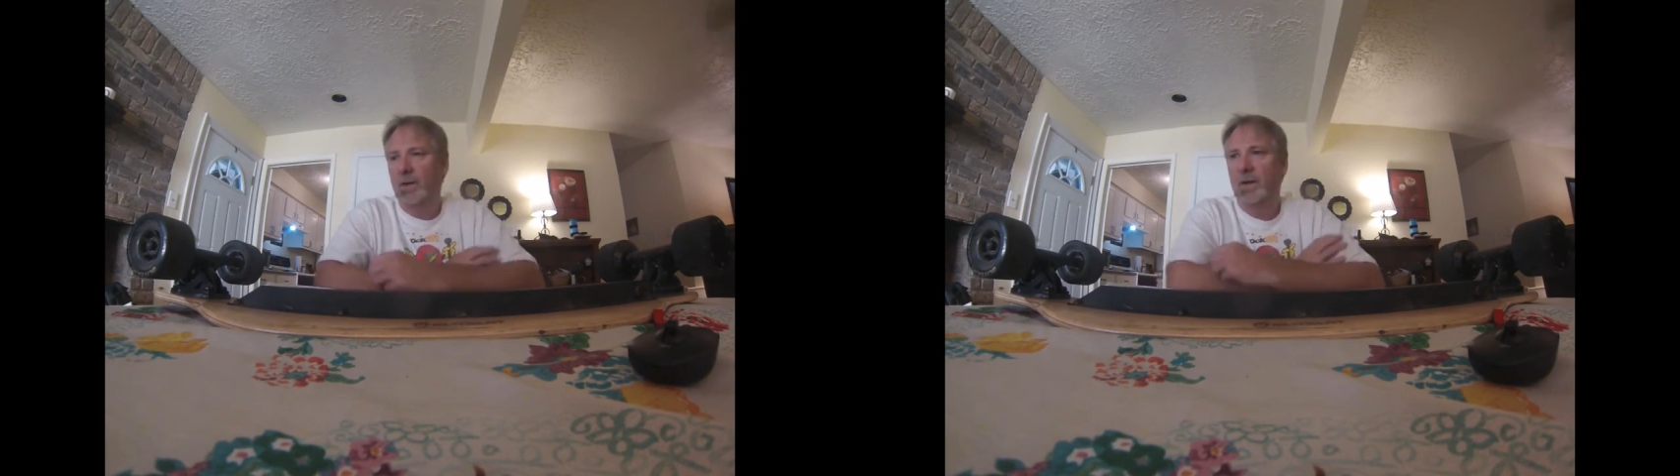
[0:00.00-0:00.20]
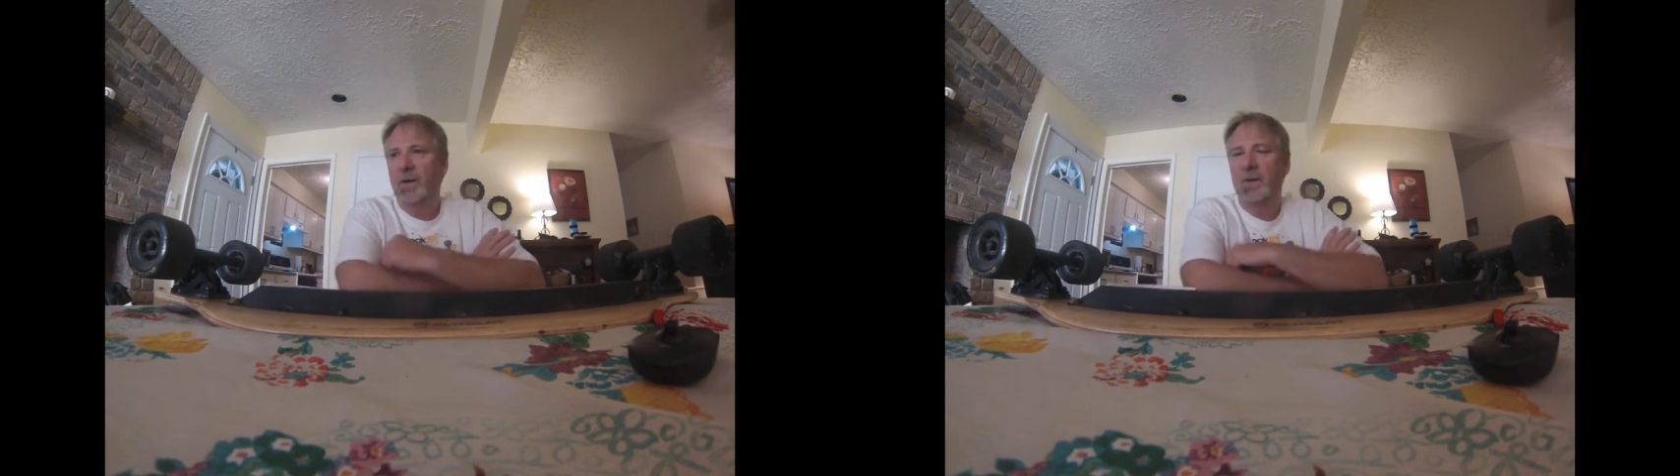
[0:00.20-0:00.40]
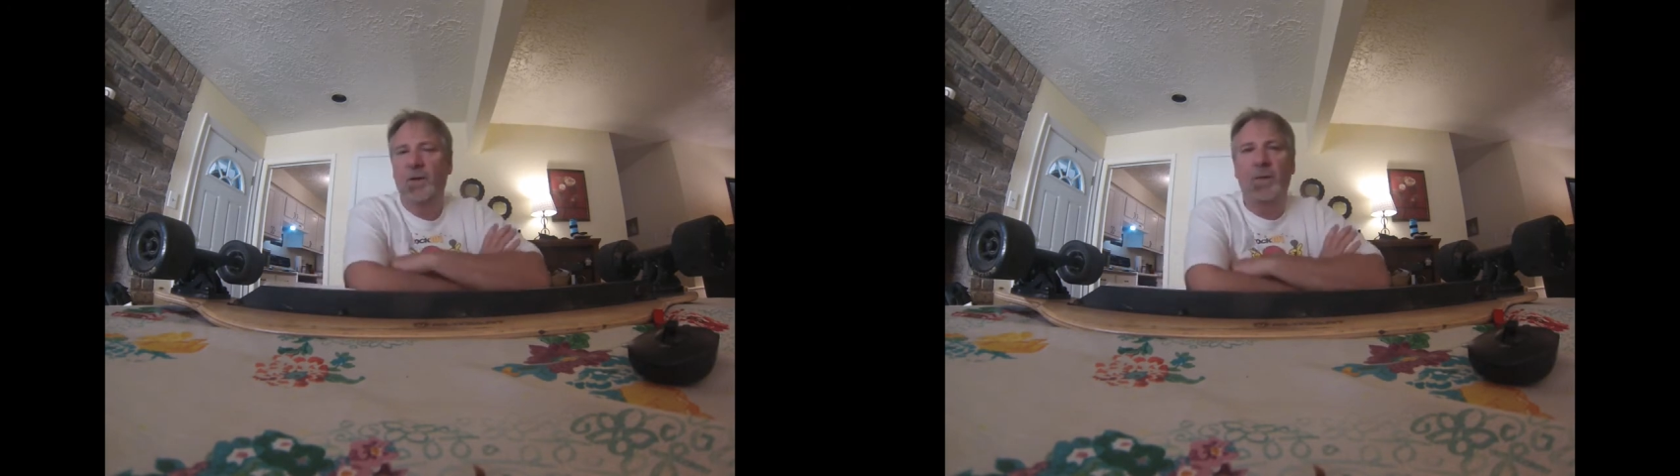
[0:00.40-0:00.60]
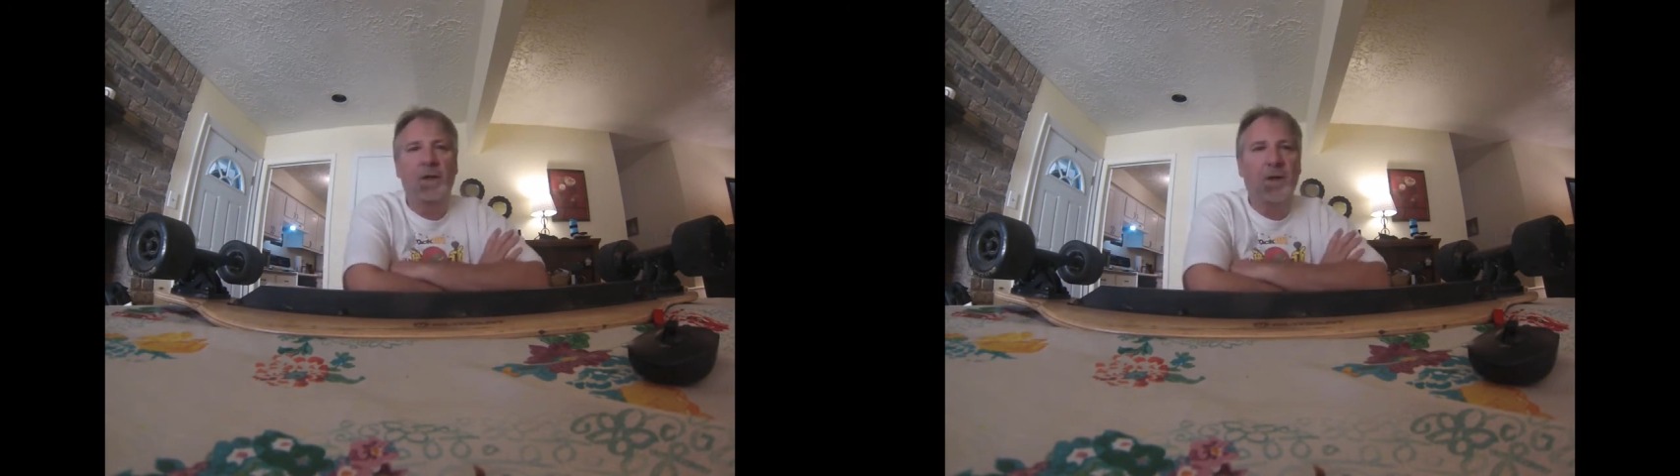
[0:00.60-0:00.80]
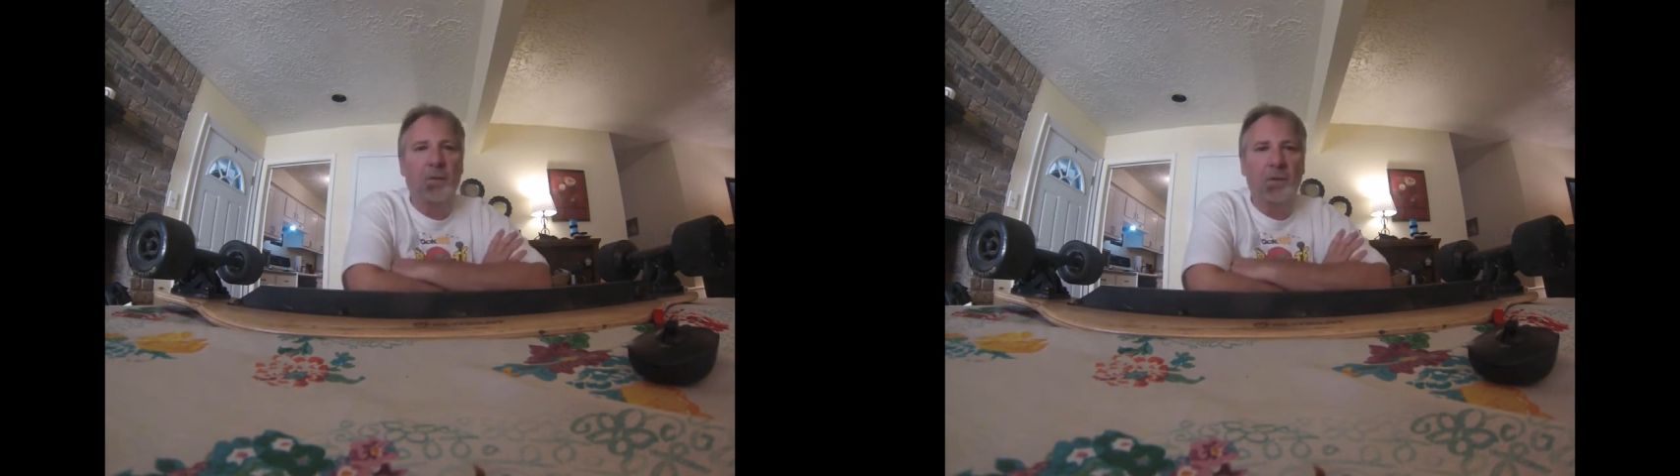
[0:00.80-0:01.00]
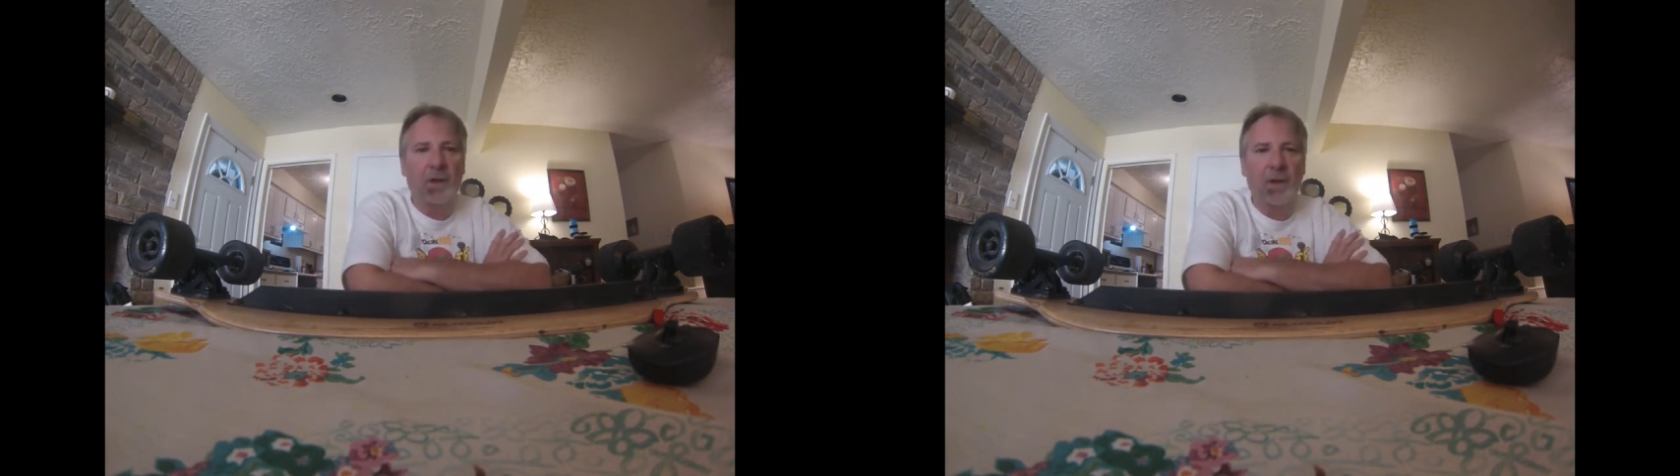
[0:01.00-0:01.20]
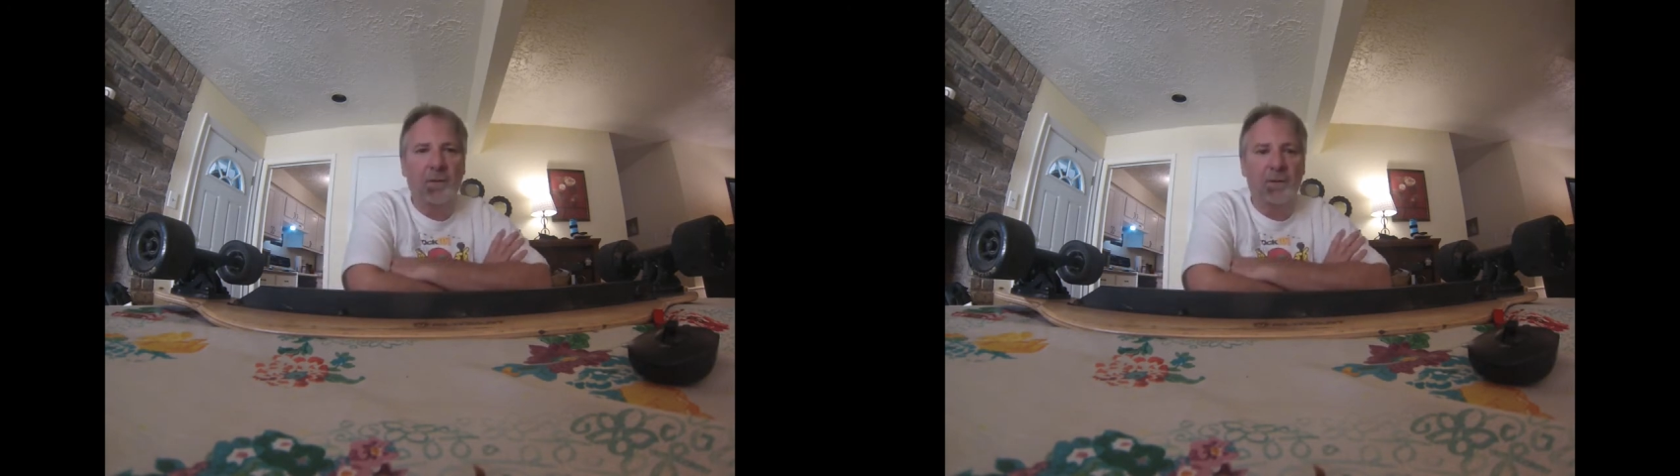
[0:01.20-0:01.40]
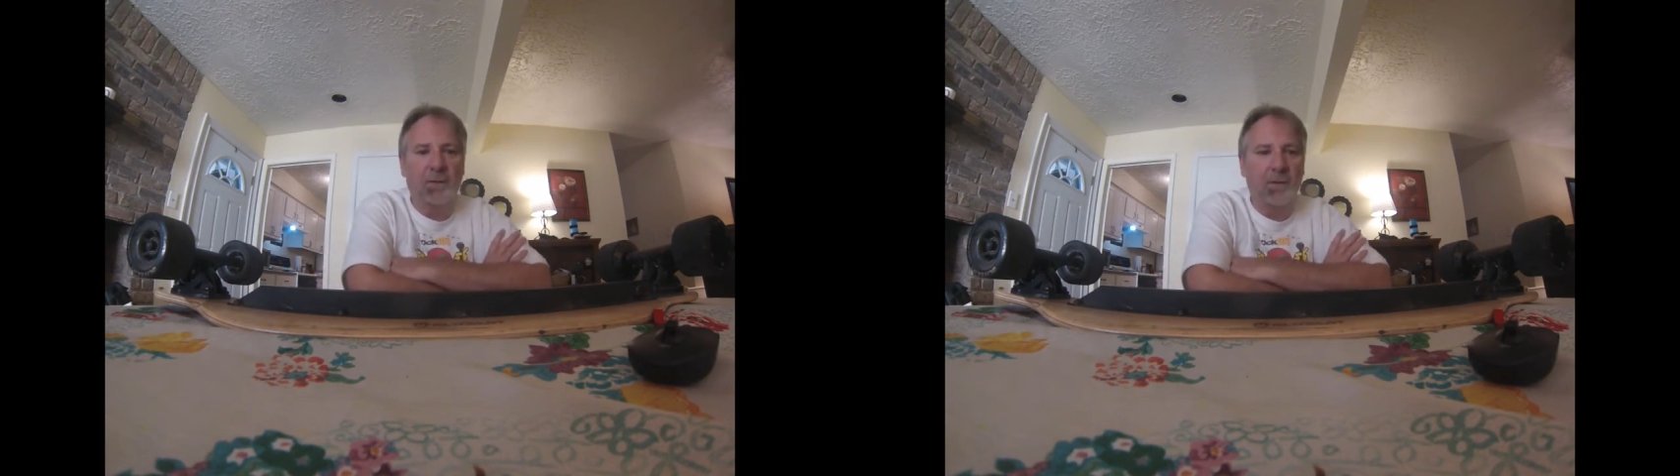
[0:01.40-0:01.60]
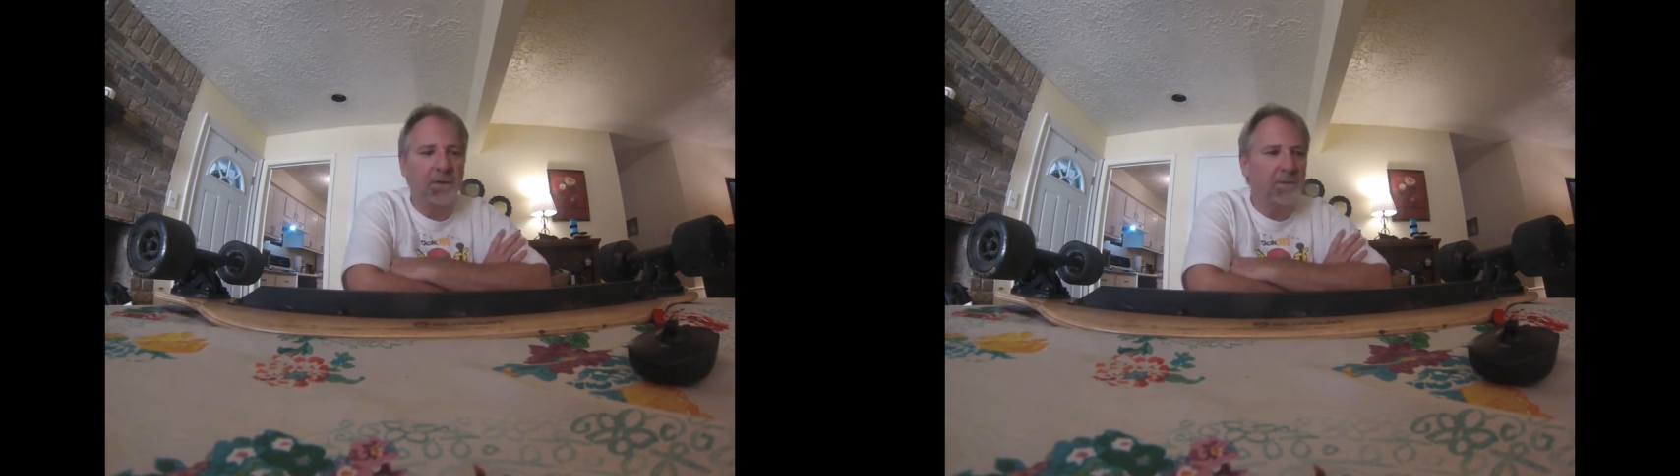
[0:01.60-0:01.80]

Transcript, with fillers: It's helped me a couple times avoid